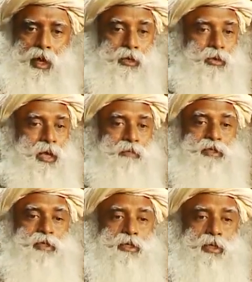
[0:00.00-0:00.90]
And you never
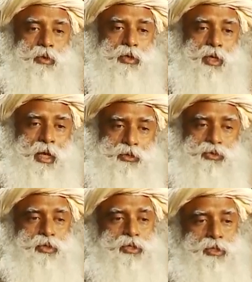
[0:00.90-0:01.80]
drink the water as
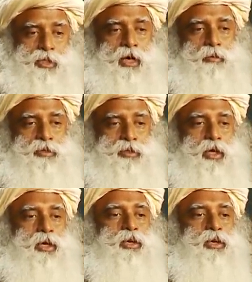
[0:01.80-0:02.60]
soon as it comes.